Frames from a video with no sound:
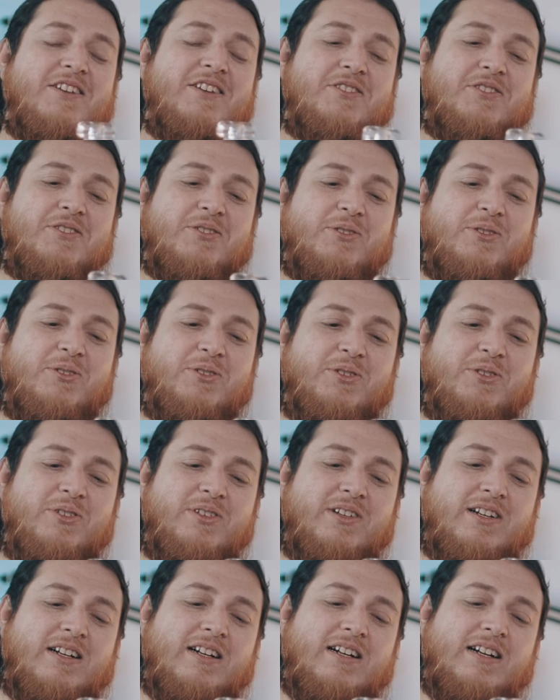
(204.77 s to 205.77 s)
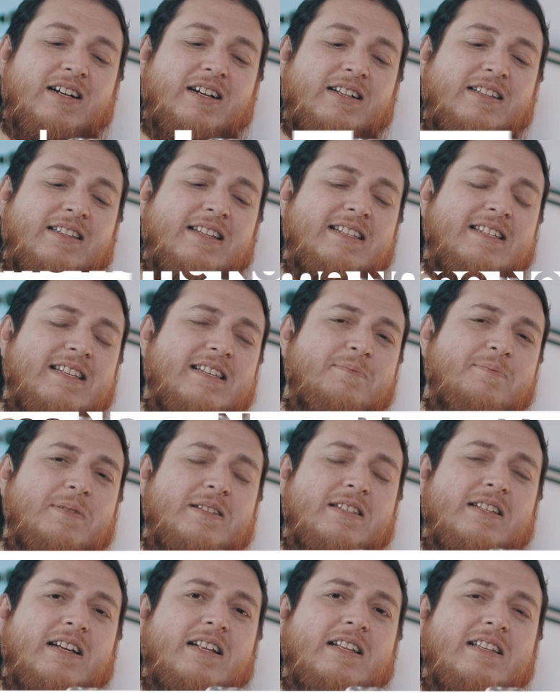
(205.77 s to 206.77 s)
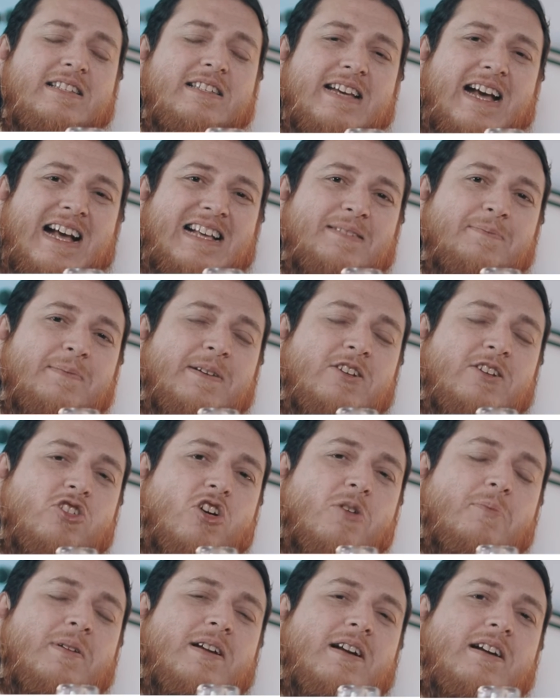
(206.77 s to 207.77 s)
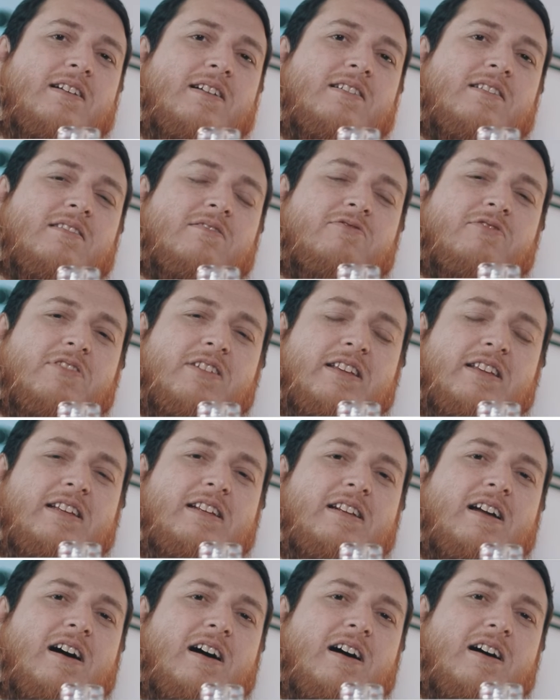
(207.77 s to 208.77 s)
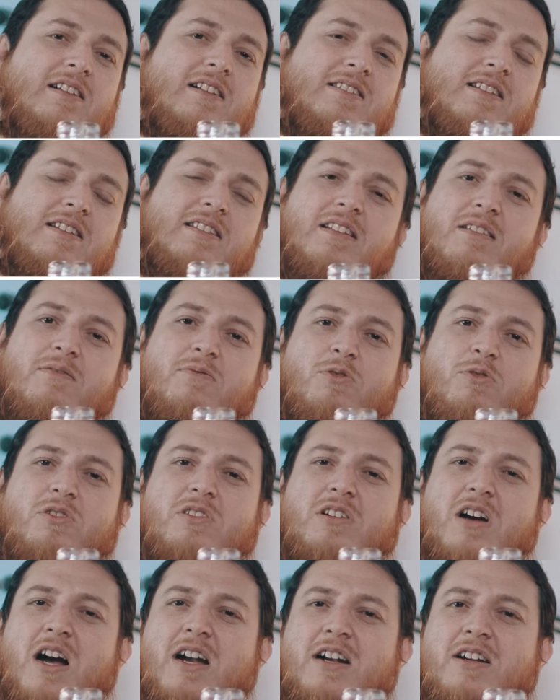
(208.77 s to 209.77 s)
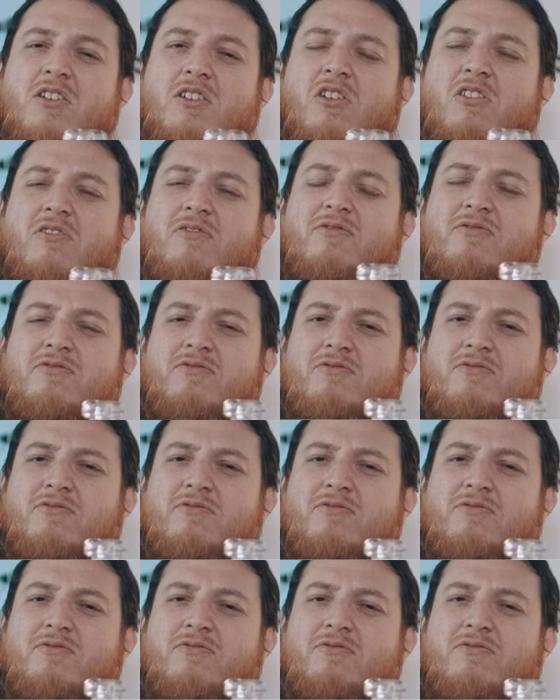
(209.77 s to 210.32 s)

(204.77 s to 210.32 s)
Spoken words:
So this is basically jasmine dominant, vanilla, sandalwood kind of